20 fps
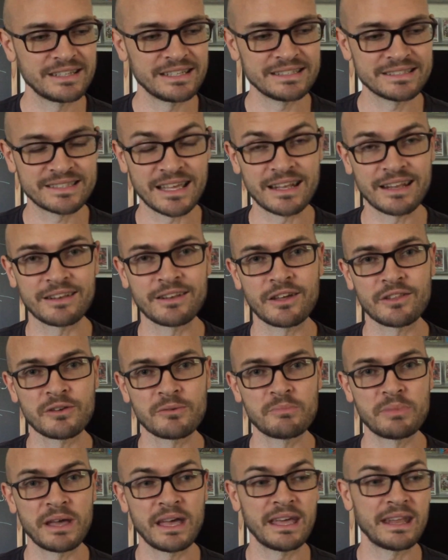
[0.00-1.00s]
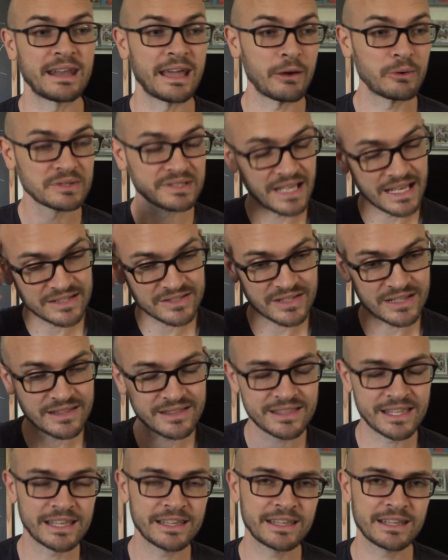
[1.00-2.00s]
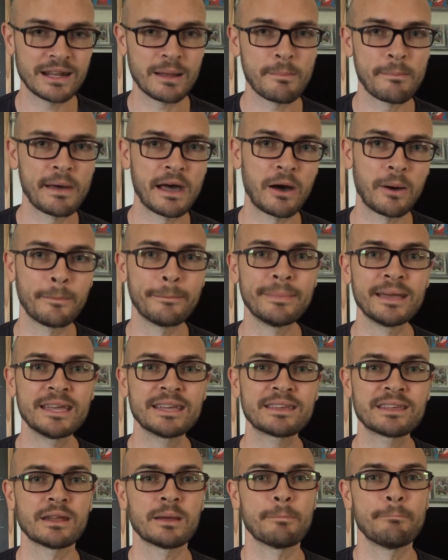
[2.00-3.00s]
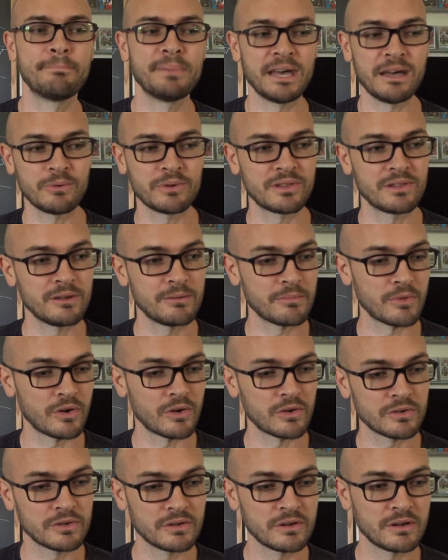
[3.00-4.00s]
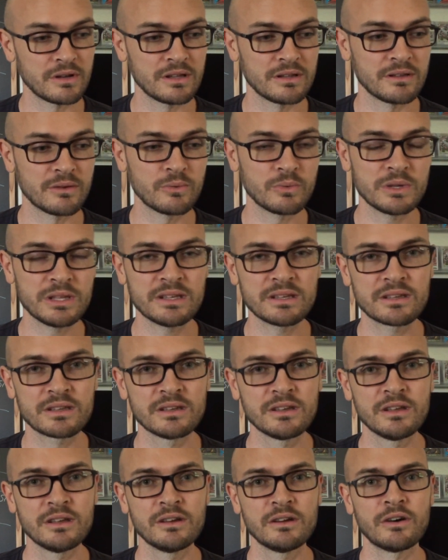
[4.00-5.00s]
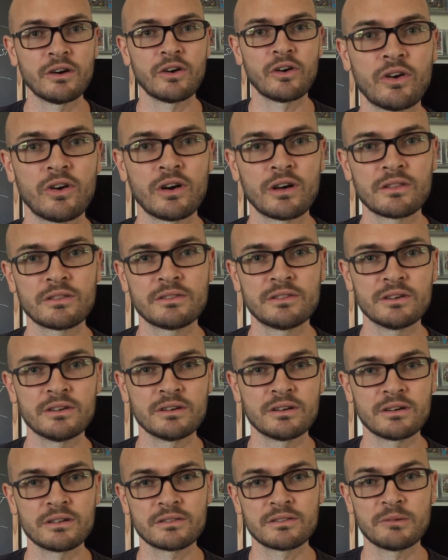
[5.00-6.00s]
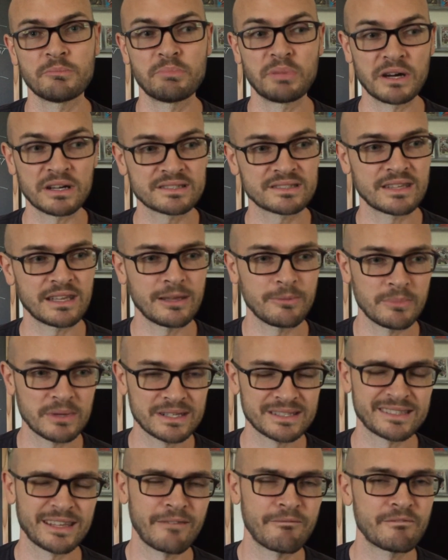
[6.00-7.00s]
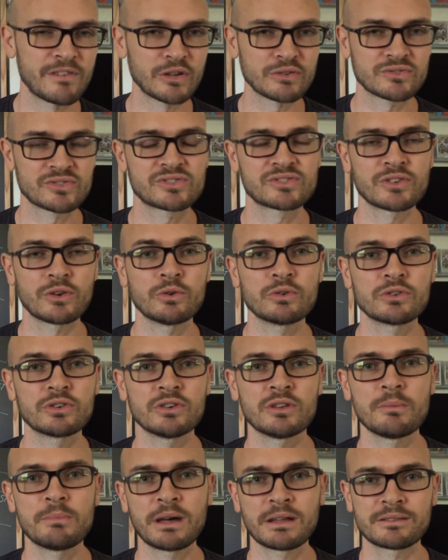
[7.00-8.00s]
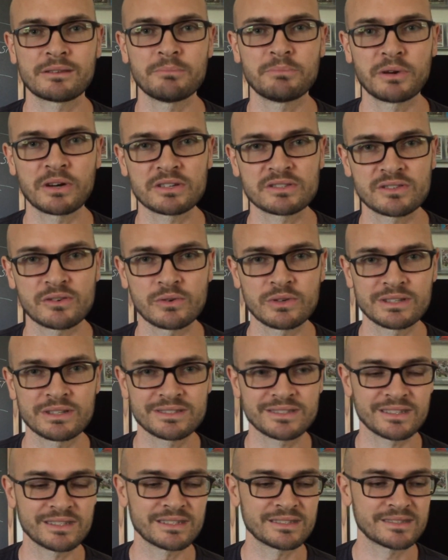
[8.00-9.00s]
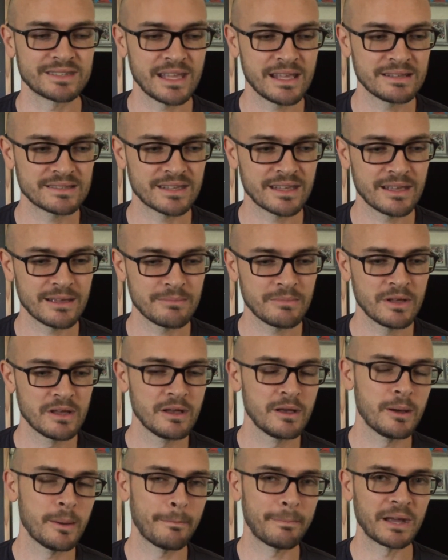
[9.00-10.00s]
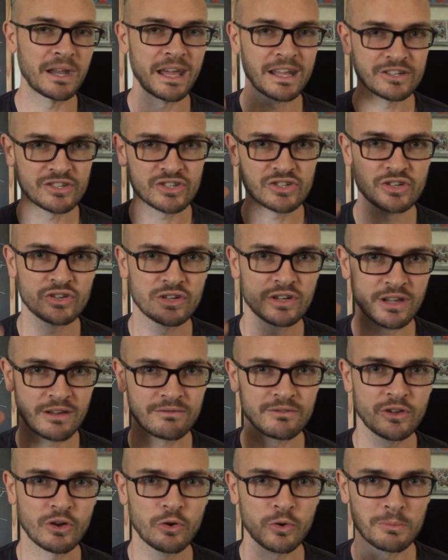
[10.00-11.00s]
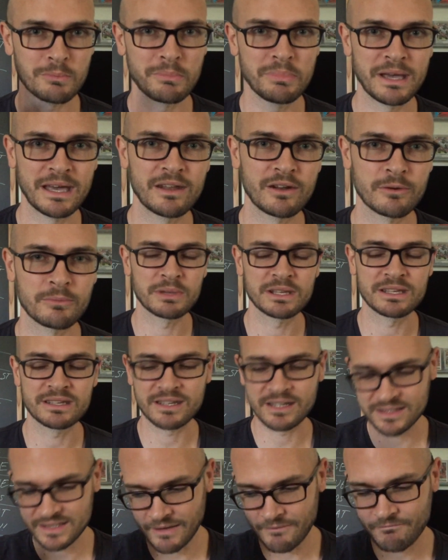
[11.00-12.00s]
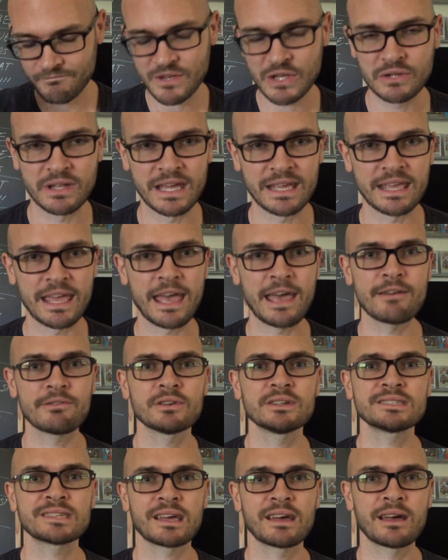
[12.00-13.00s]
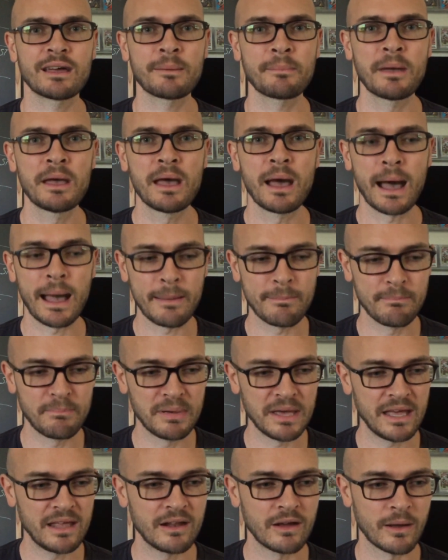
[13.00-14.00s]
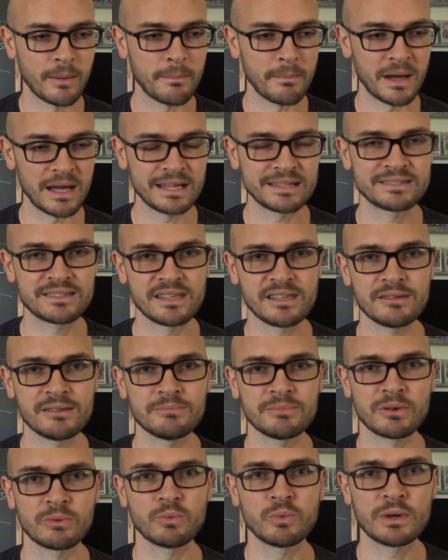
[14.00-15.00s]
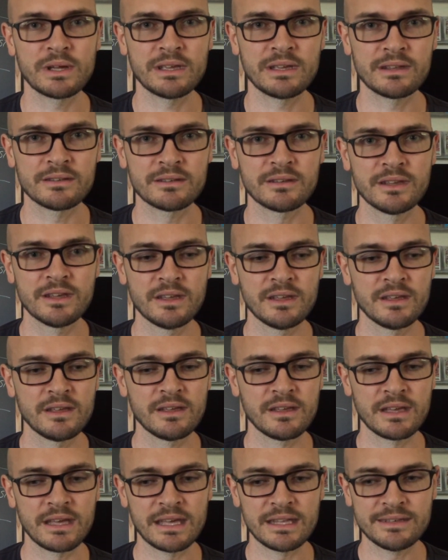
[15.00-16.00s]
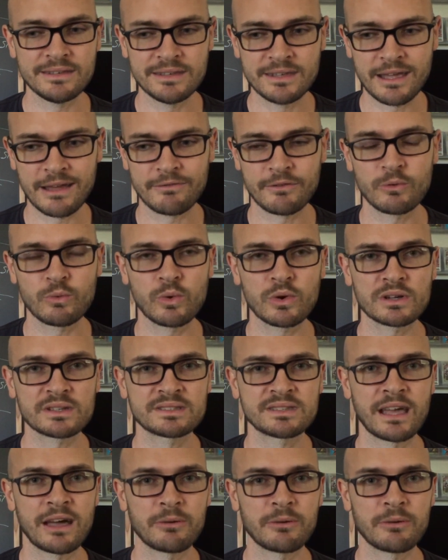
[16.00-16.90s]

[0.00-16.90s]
He said another bet, and I was actually thinking about making a bet with him earlier in the week on the Bucks game because I felt so good about the Bucks going into the Saints game, but I should have known better because I feel like every time I bet on my team to win, it never works